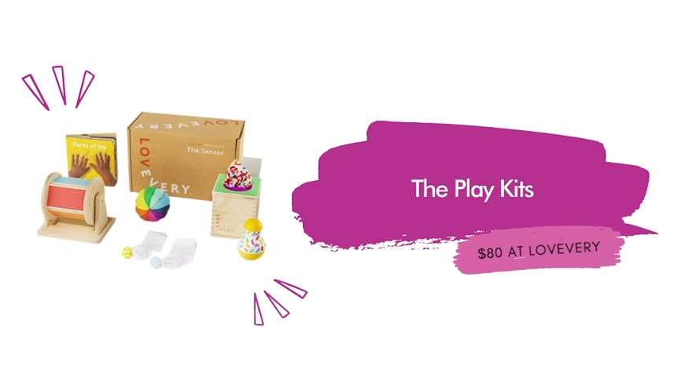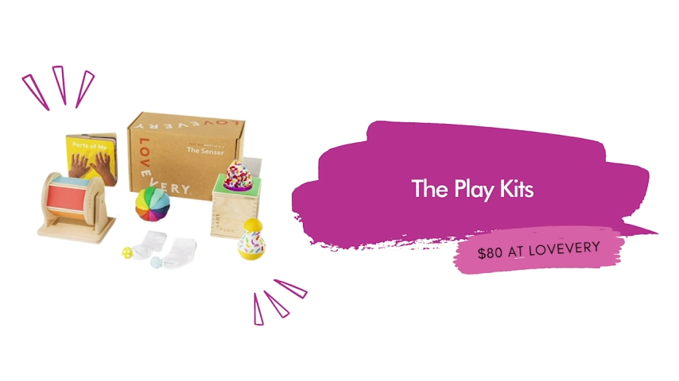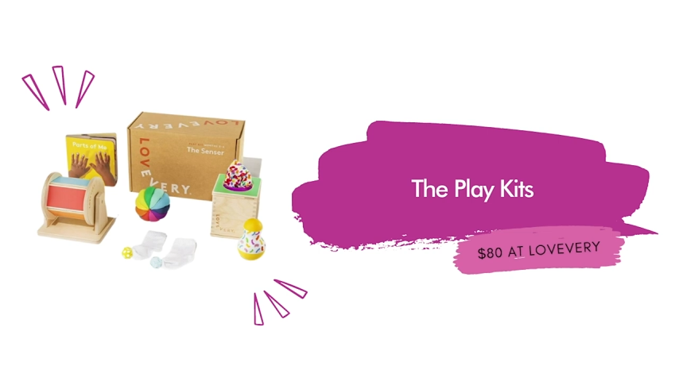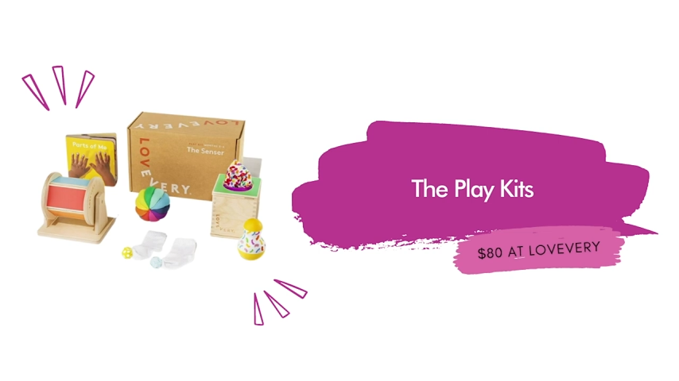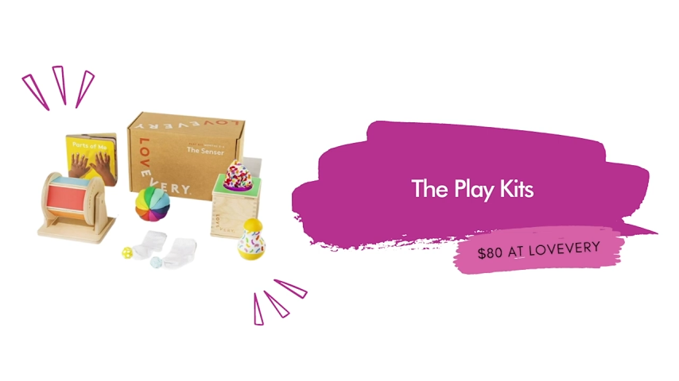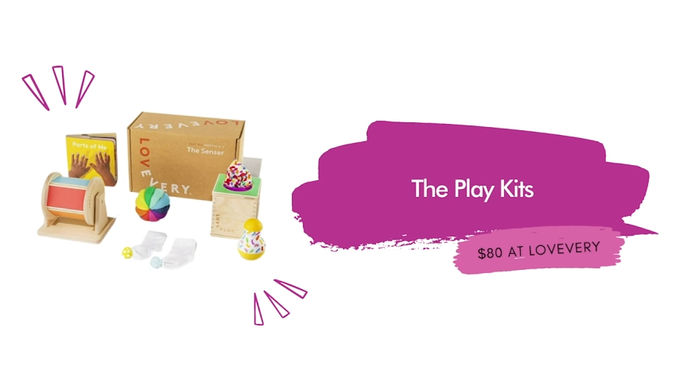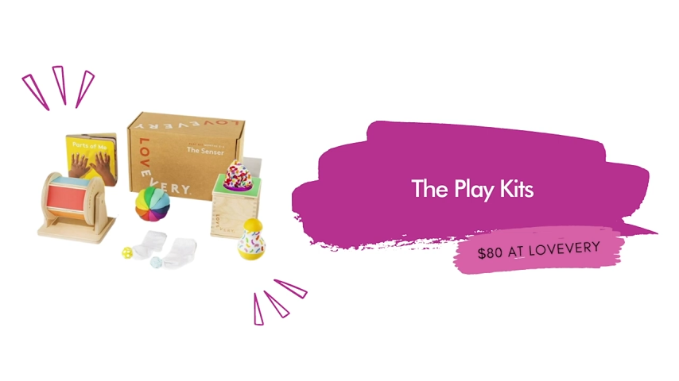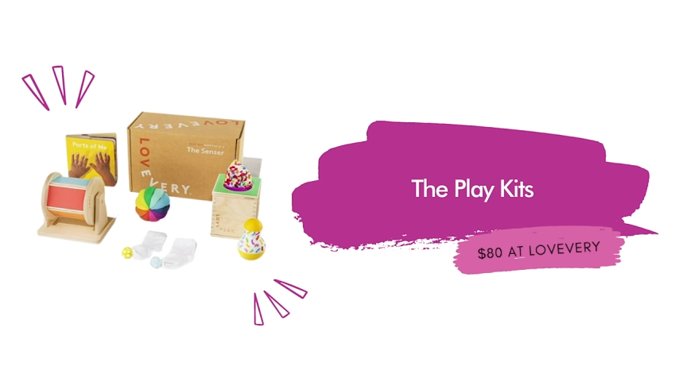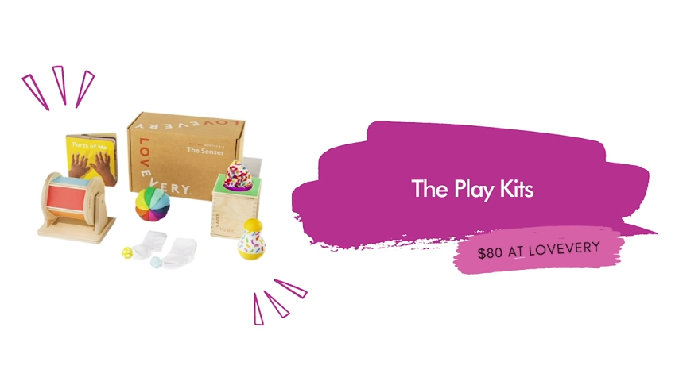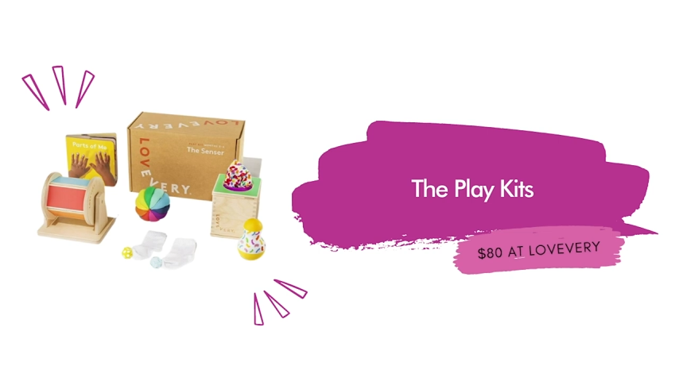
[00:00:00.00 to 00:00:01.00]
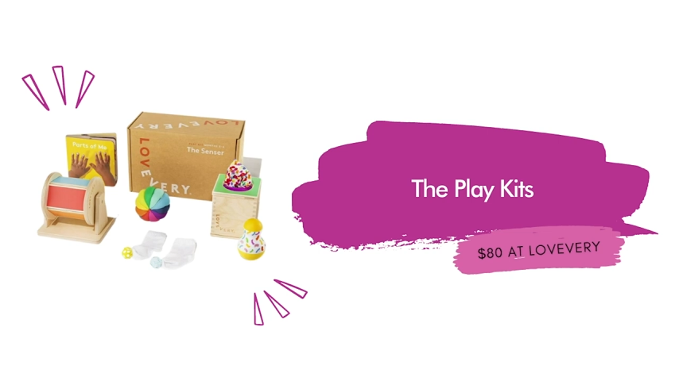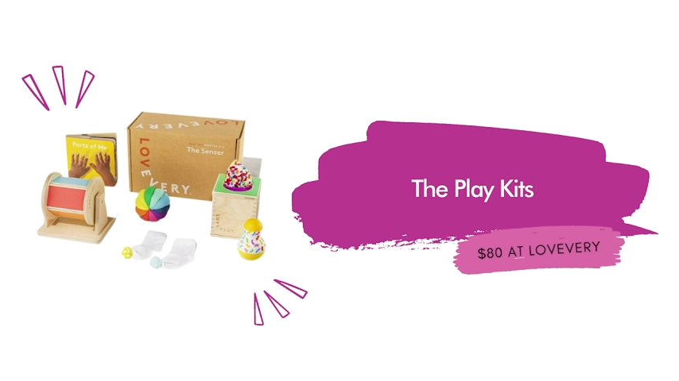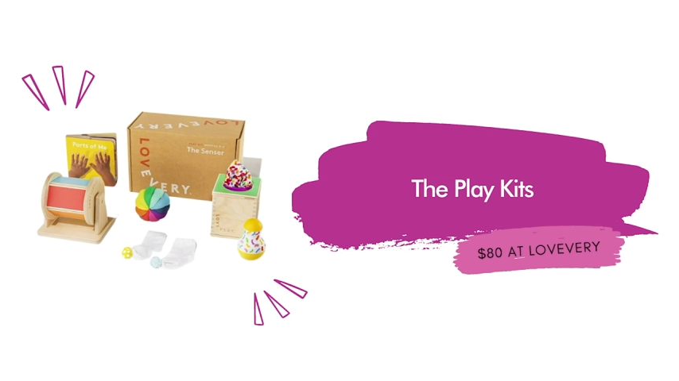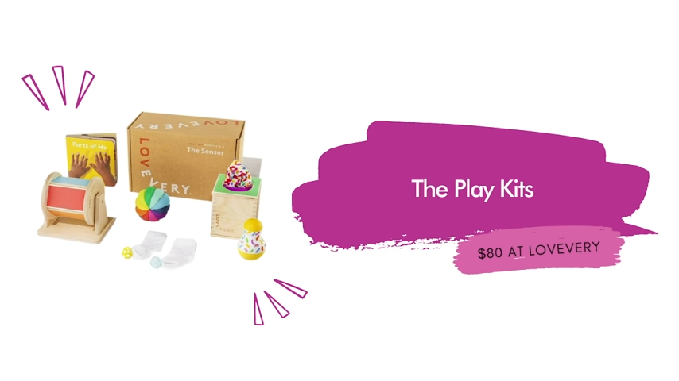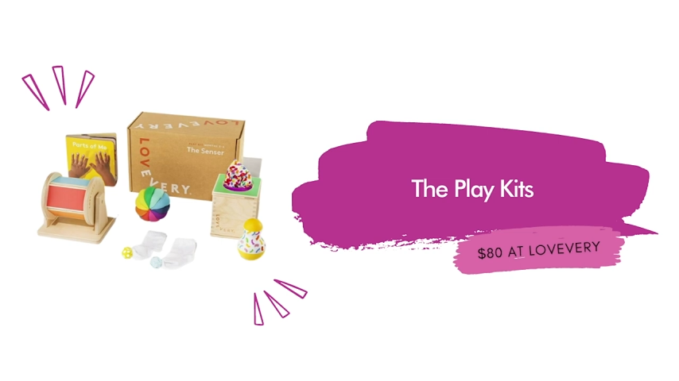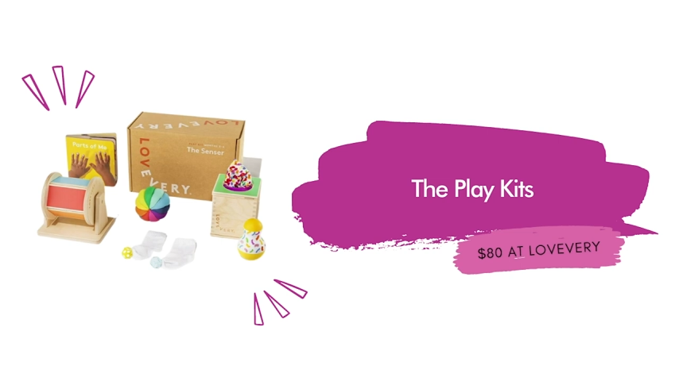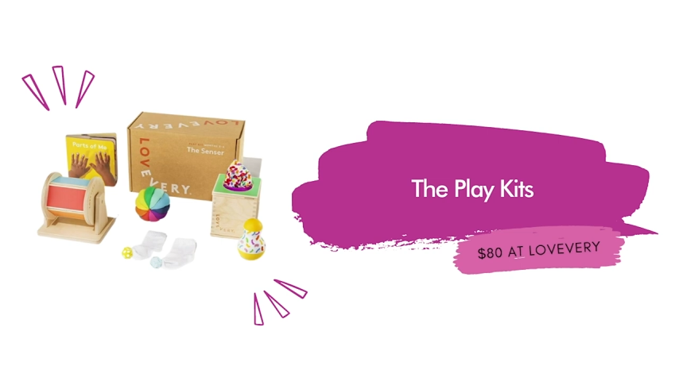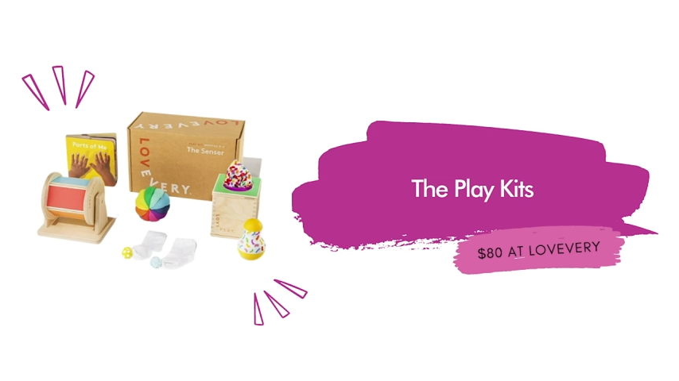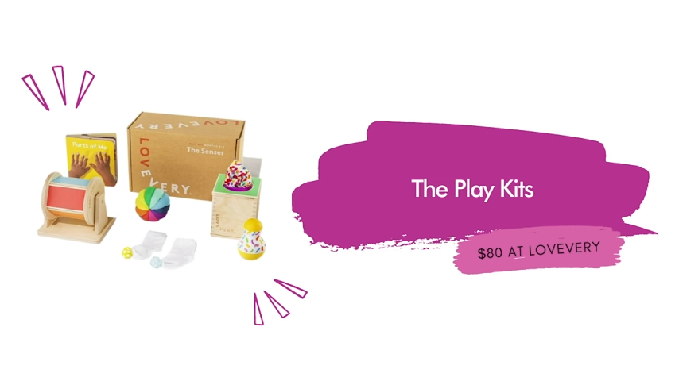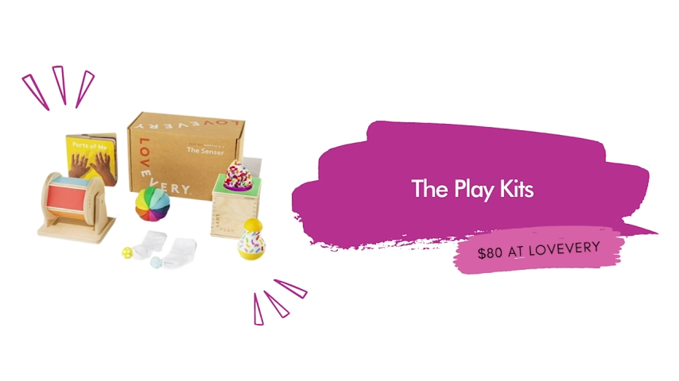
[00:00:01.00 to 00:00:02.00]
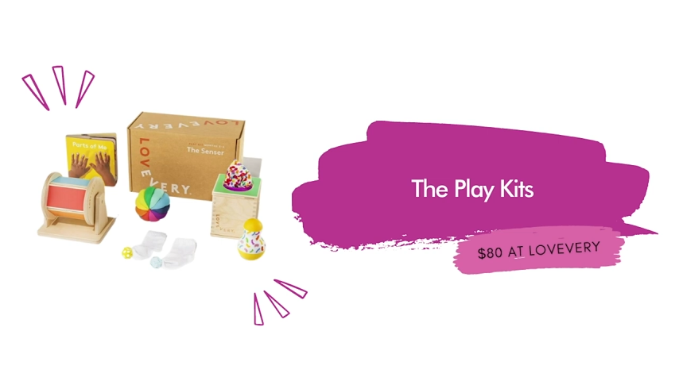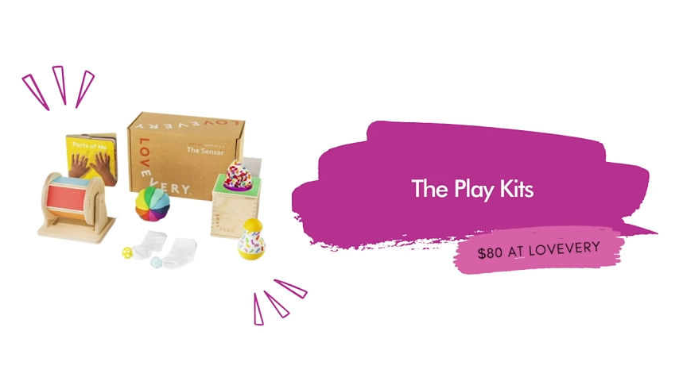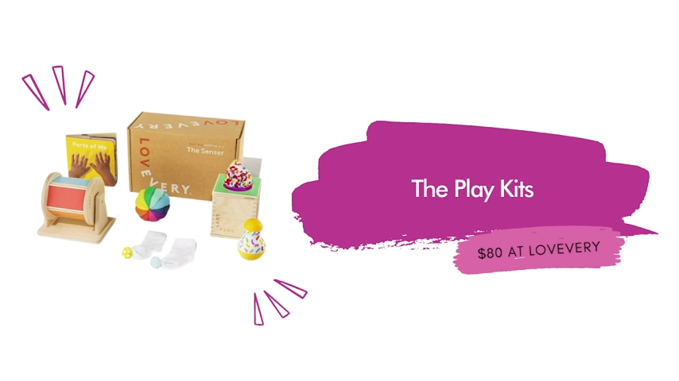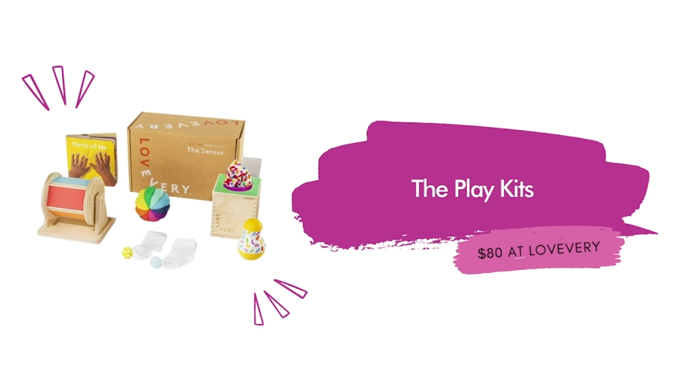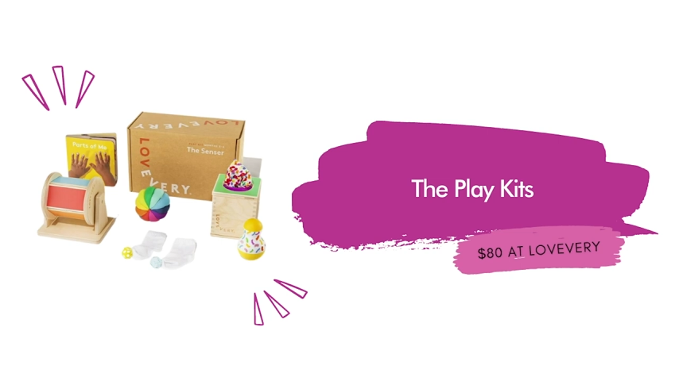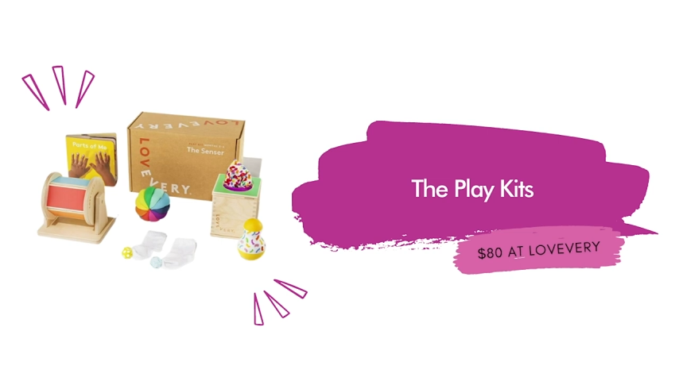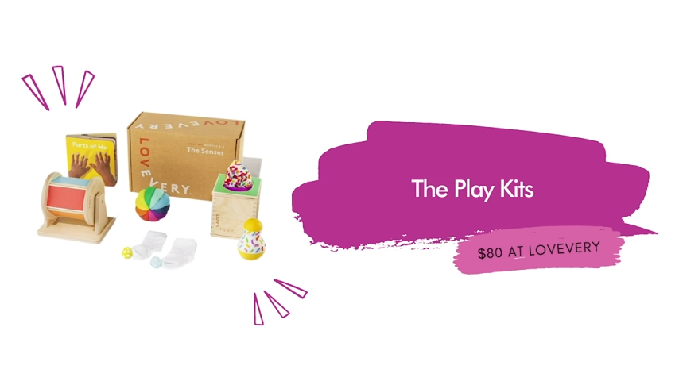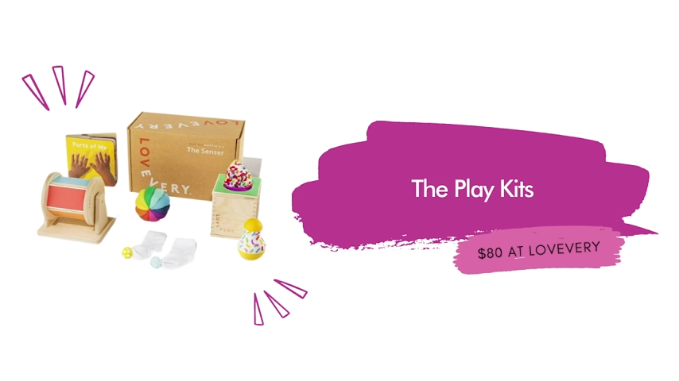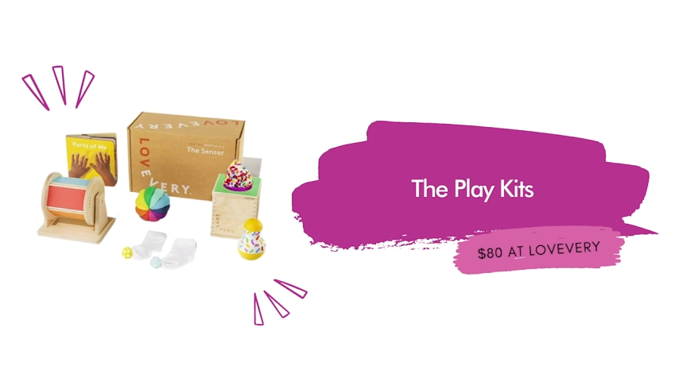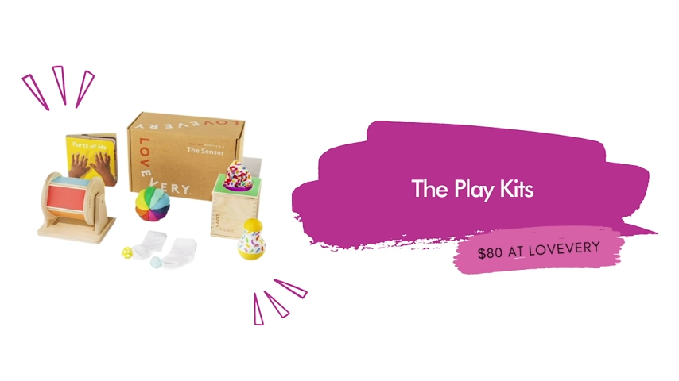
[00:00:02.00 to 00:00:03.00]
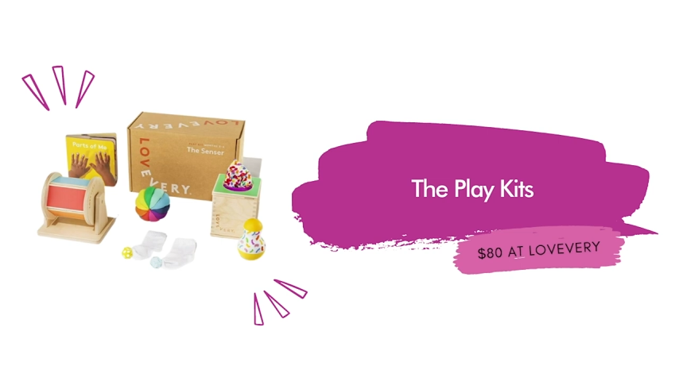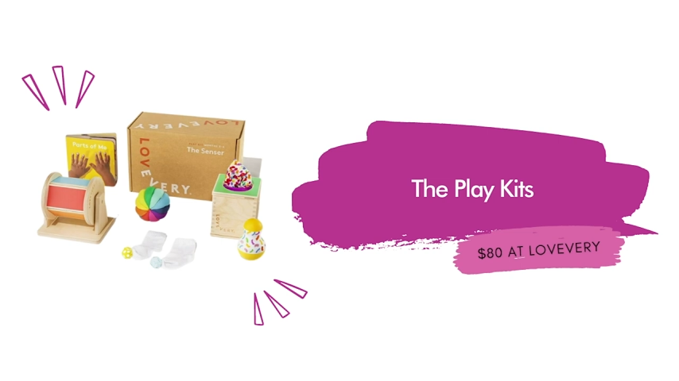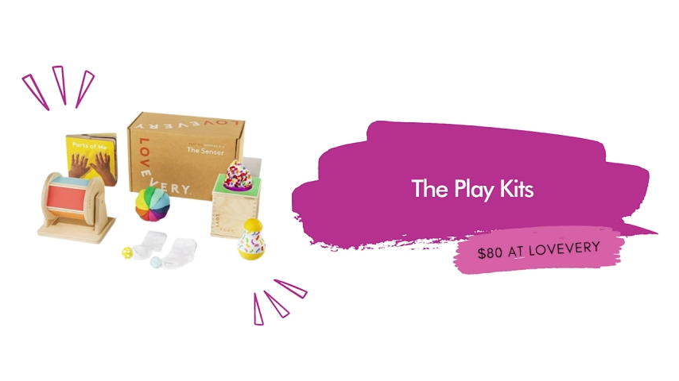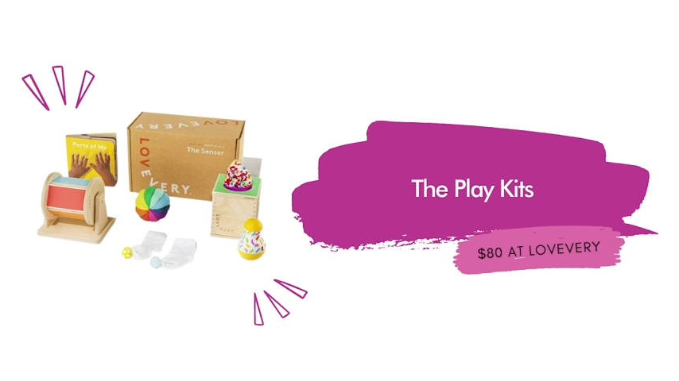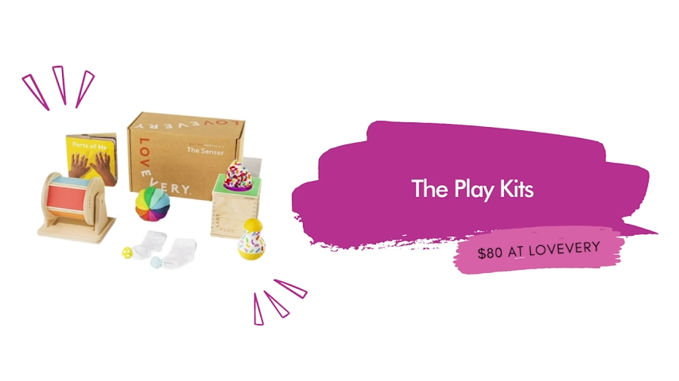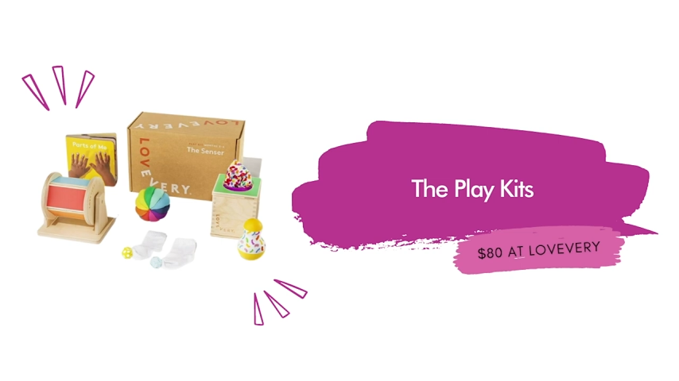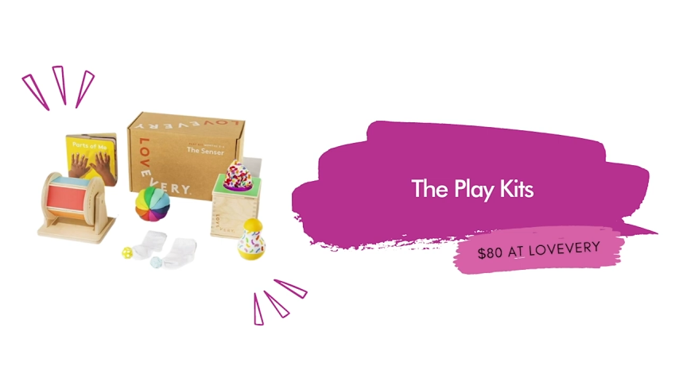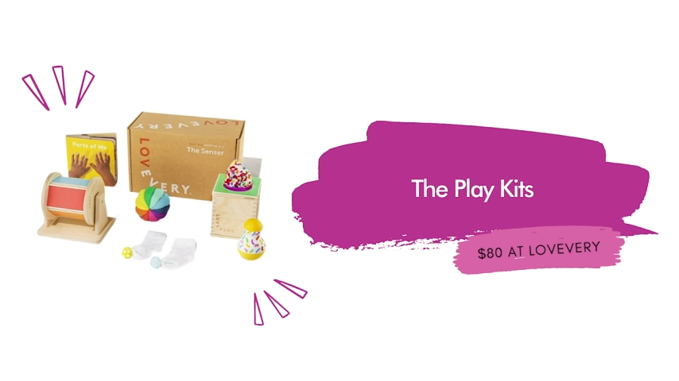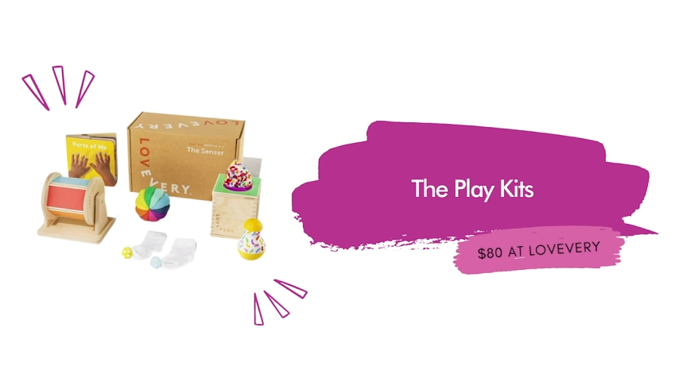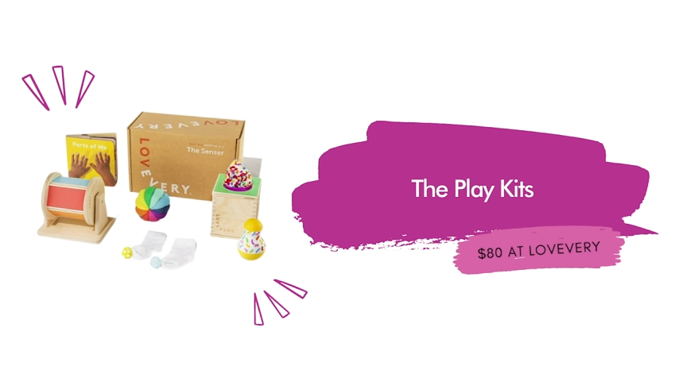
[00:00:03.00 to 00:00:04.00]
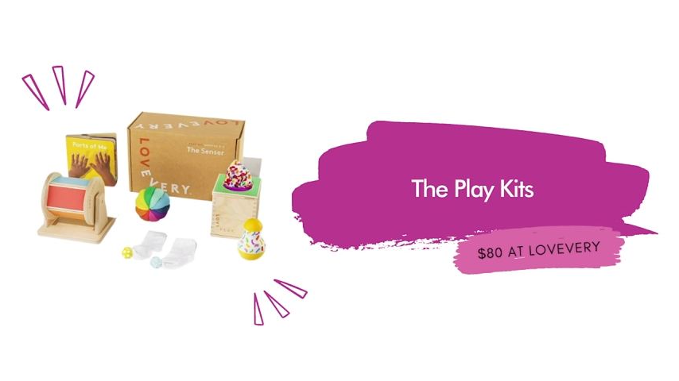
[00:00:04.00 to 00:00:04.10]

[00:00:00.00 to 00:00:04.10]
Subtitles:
Nobody's mouth can be seen.